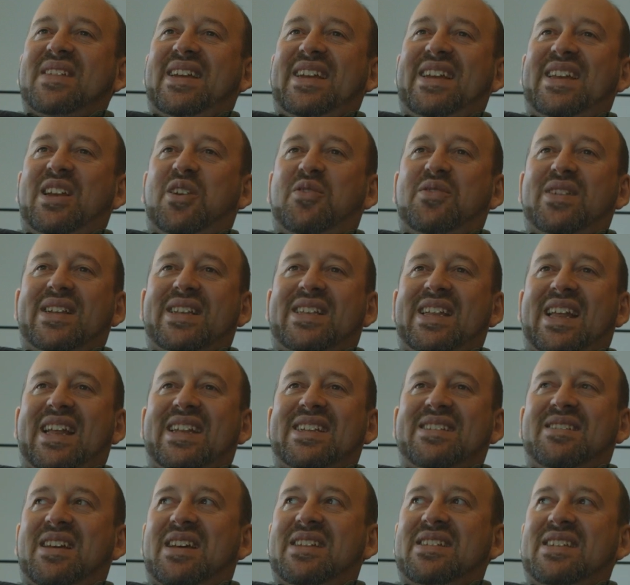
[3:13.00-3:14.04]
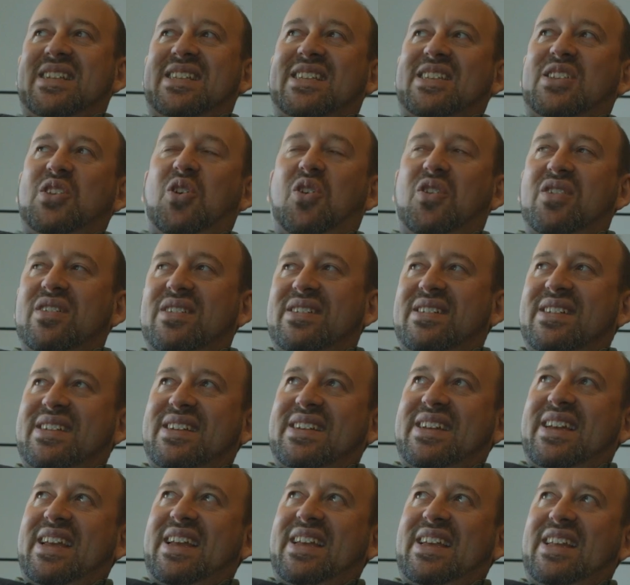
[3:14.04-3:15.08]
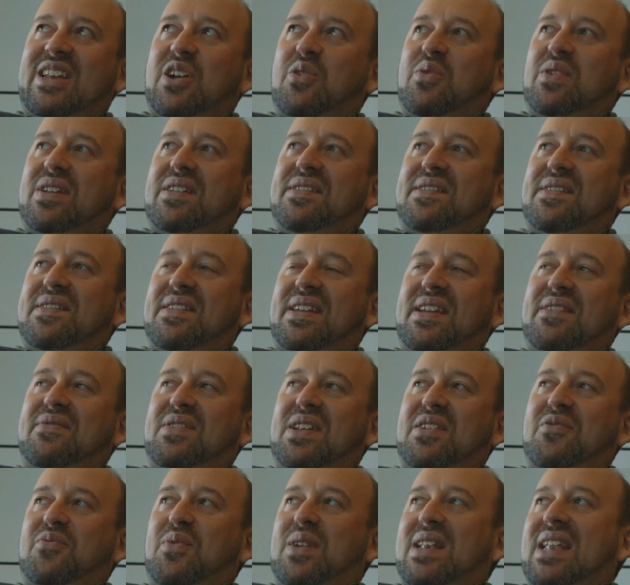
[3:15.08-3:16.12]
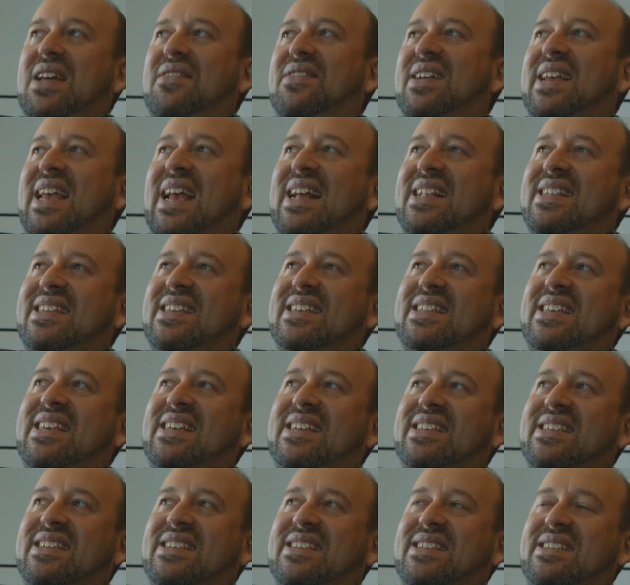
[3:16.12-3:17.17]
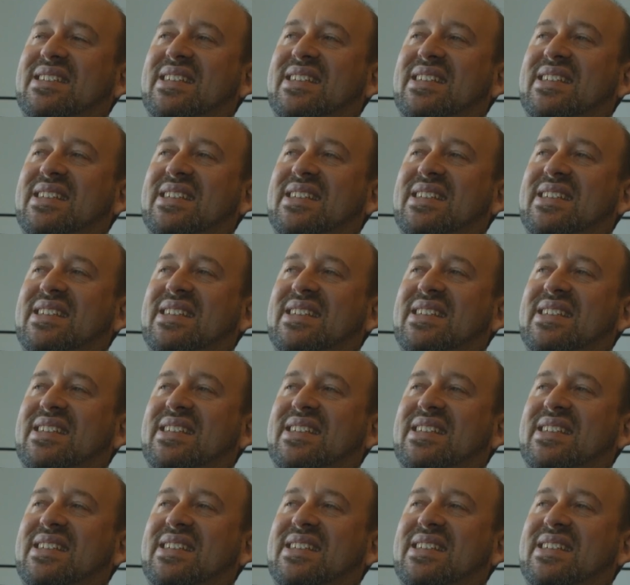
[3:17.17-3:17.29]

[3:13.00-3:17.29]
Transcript: It's not, even if we never get to these